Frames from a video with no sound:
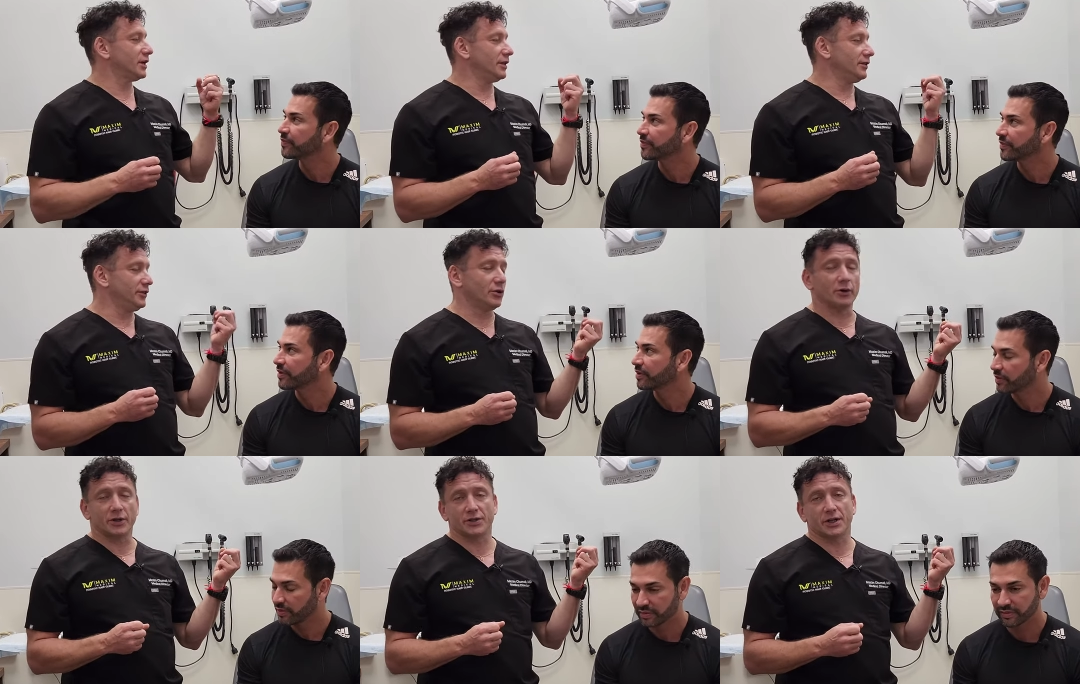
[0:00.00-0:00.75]
Speaker 1: uh,
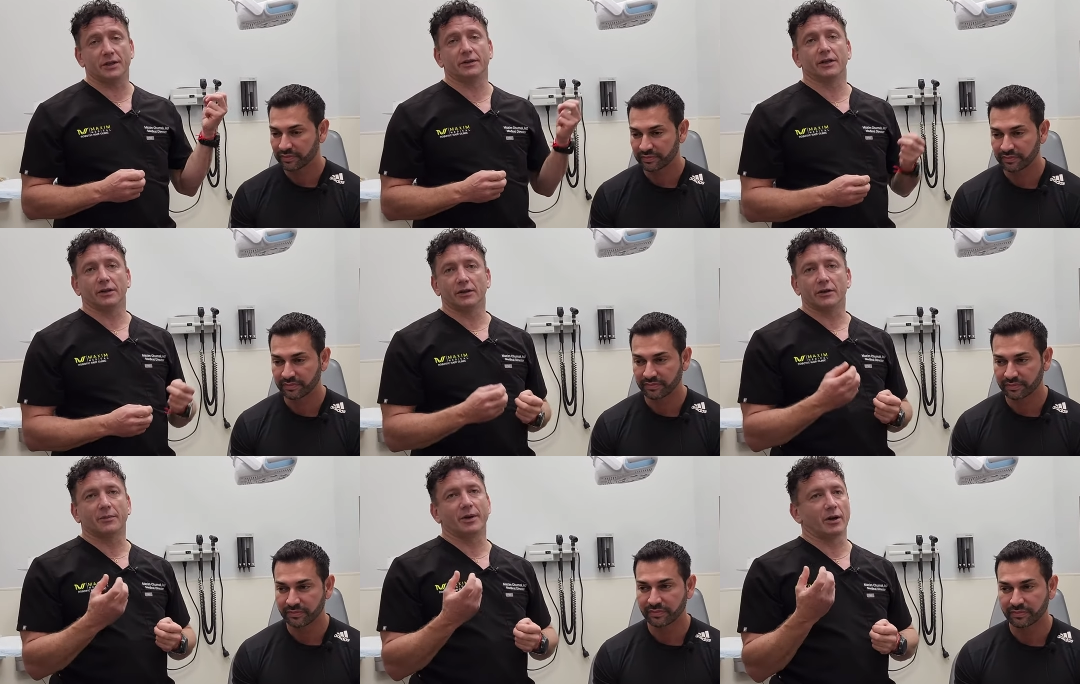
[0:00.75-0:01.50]
noticing a
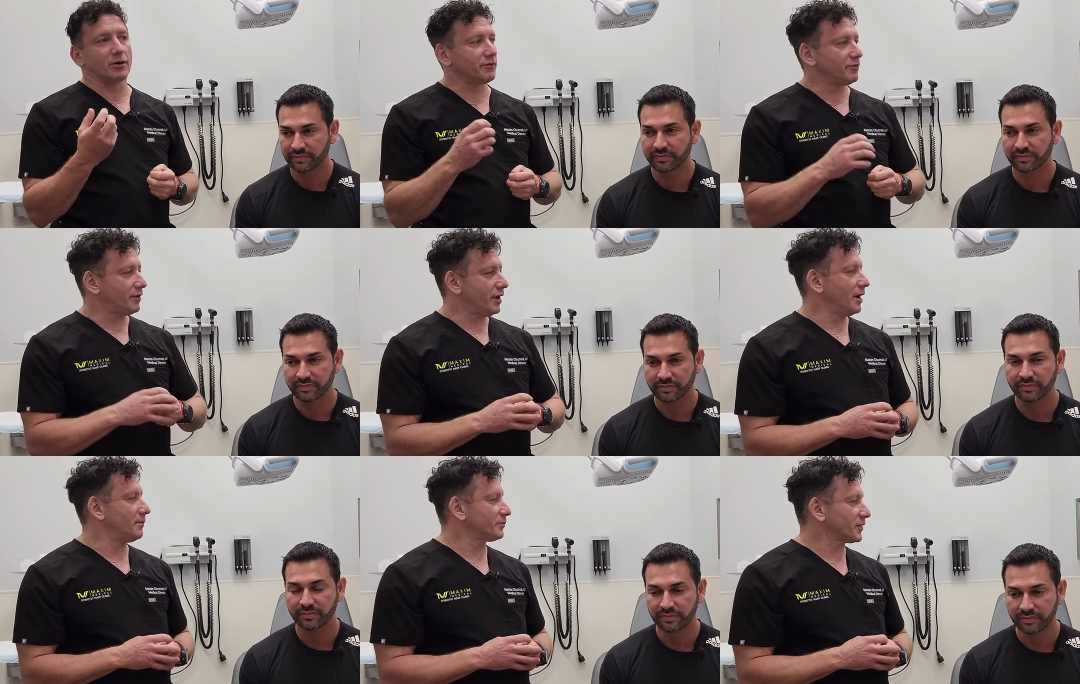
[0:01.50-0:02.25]
little bit of
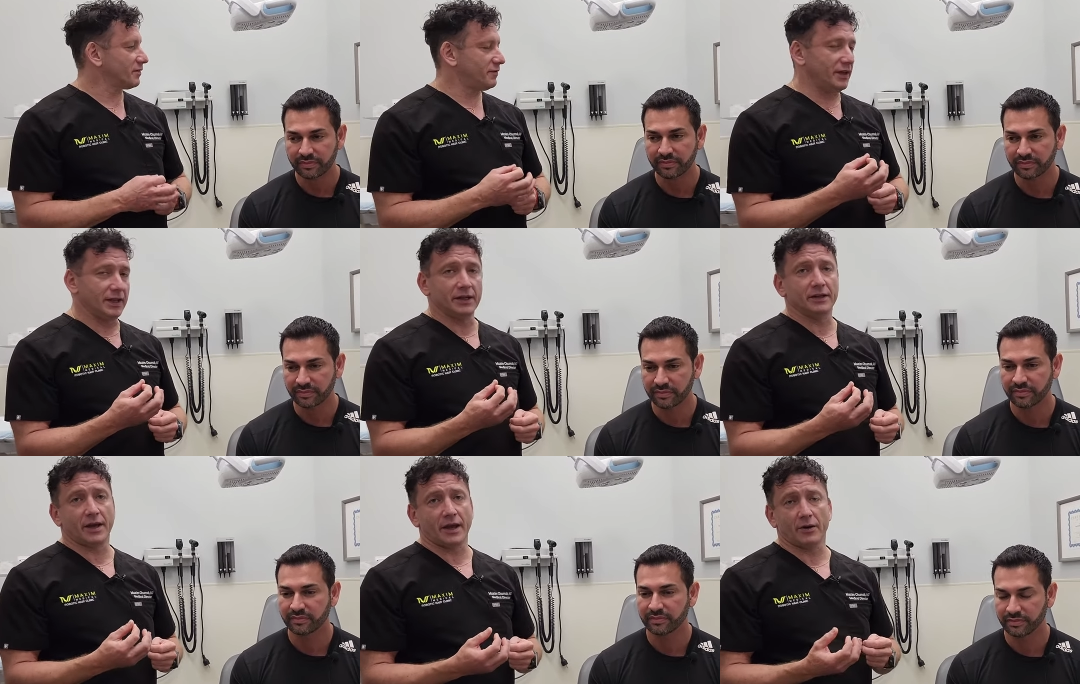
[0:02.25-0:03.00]
uh,
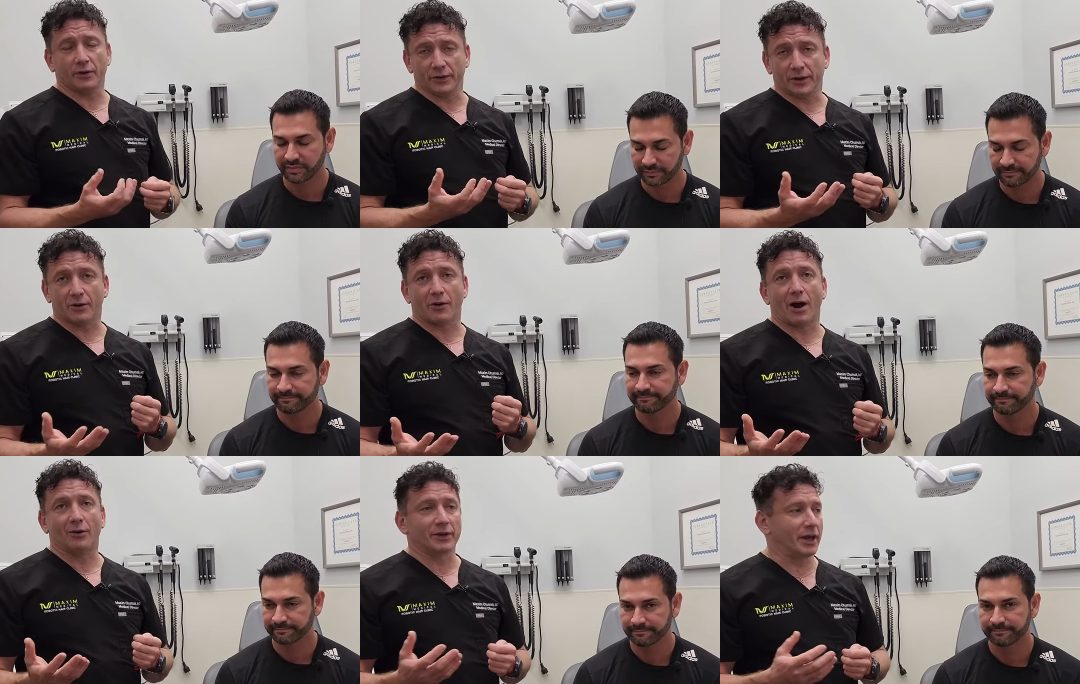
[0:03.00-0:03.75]
thinning hair in the
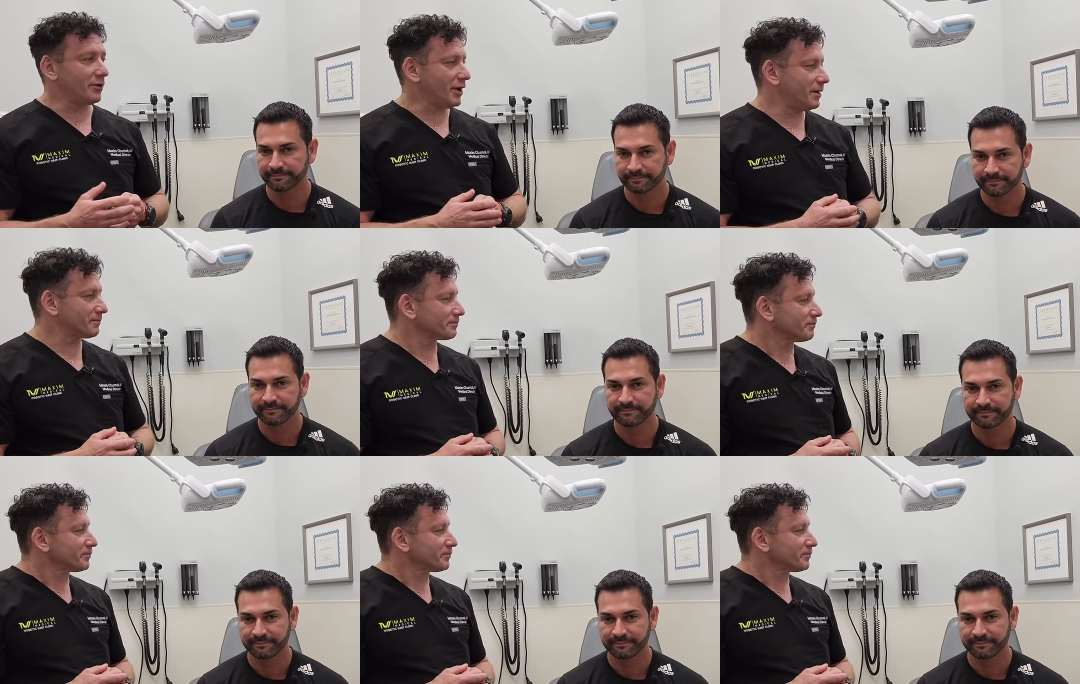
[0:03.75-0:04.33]
crown area,